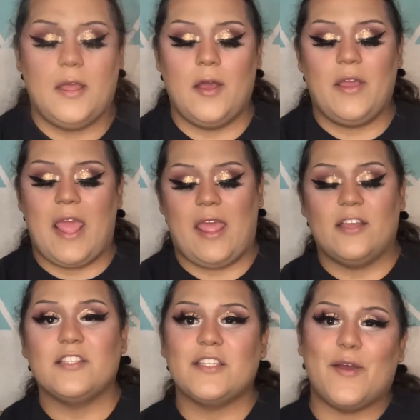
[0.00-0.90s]
Okay,
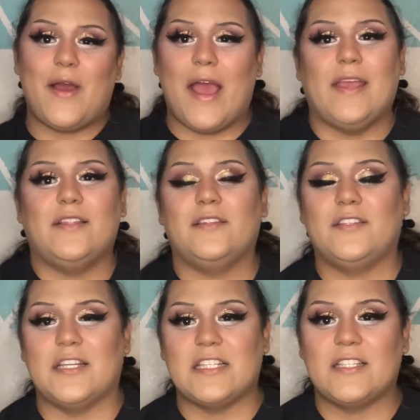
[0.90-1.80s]
so I
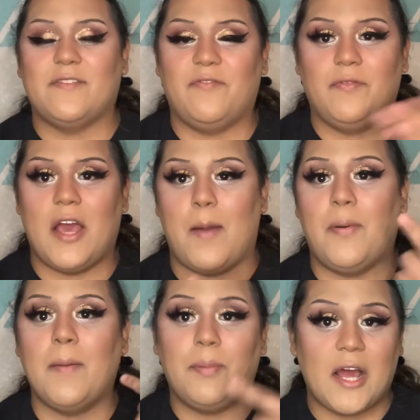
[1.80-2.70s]
just
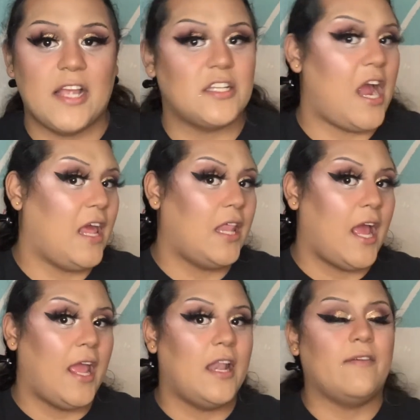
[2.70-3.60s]
put blush,
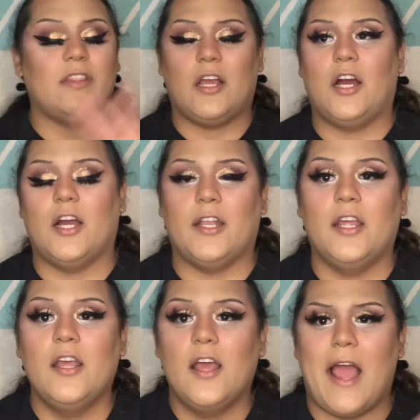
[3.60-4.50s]
highlight, and everything on.
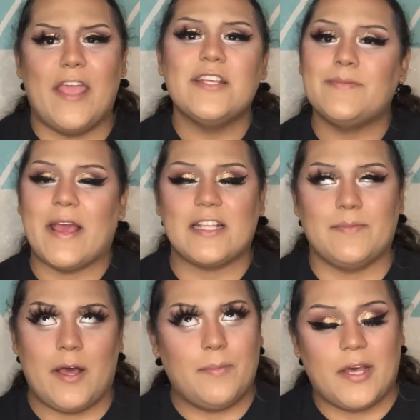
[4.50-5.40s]
I use Max
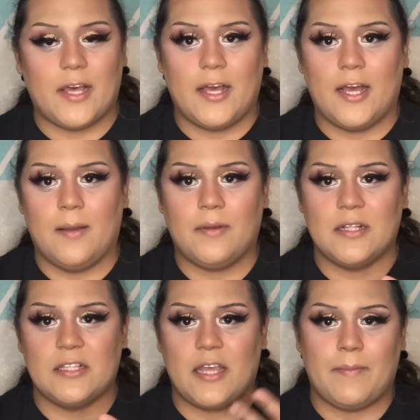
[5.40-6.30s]
Melba
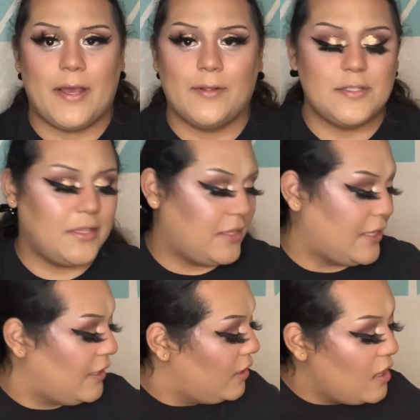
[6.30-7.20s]
because it's like my go-to
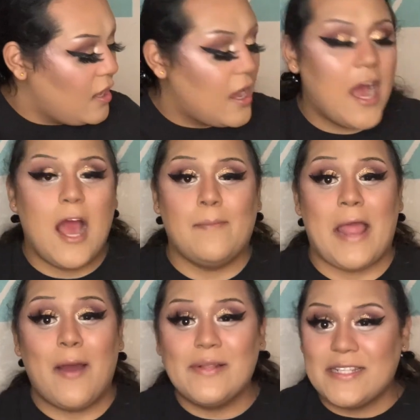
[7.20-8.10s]
thing.
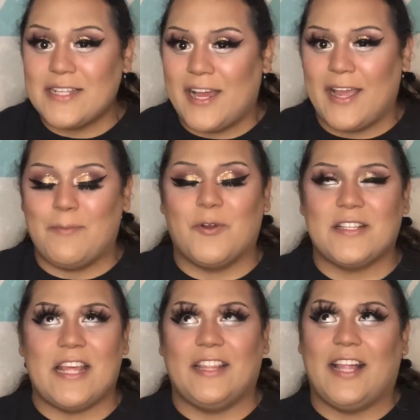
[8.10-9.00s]
Now it's time, or
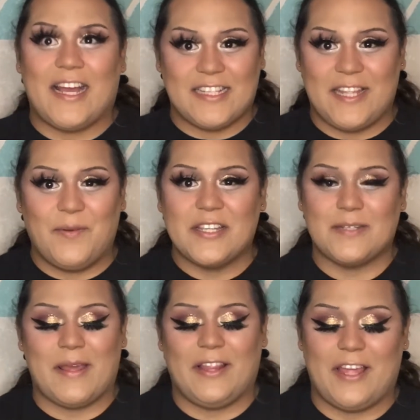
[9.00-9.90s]
it's like the last thing, which is
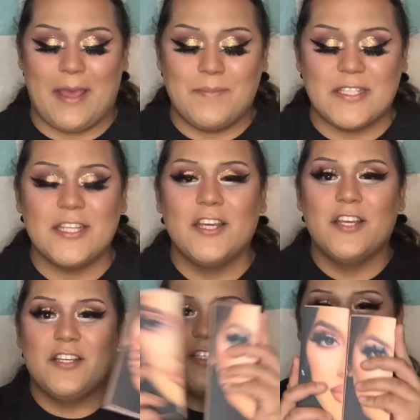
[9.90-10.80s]
my lips.
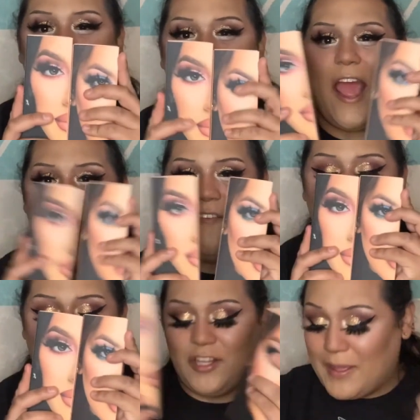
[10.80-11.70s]
So I
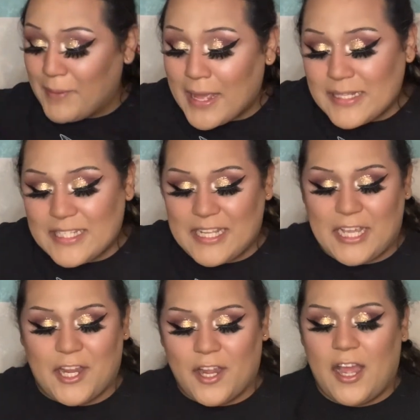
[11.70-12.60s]
have the lip kits
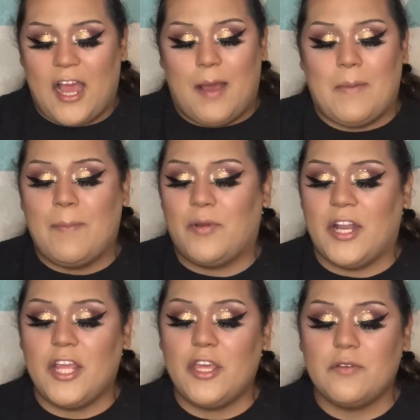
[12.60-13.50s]
here. I'm
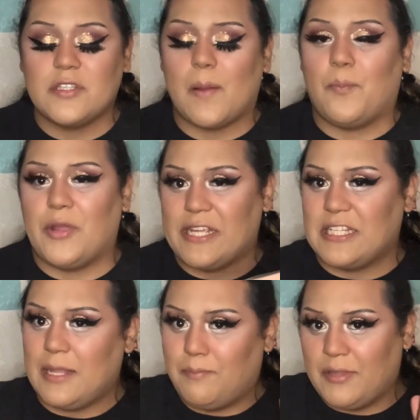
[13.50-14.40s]
gonna use Breeze
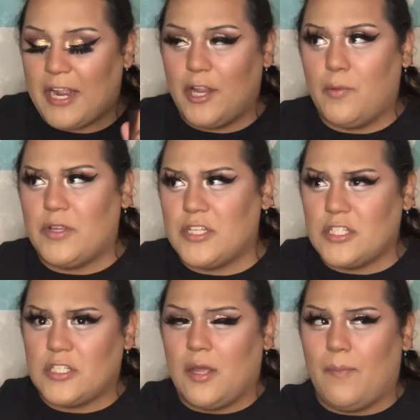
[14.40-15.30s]
lip liner, which
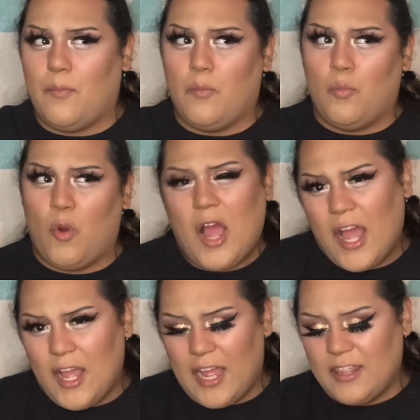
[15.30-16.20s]
is
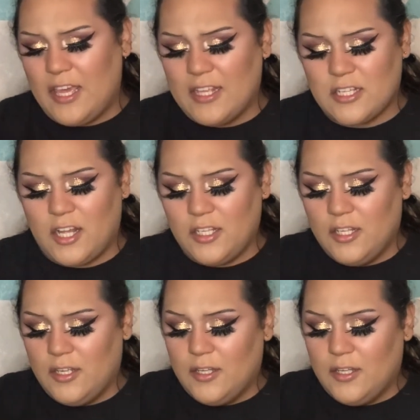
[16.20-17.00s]
Moi, I think it's called.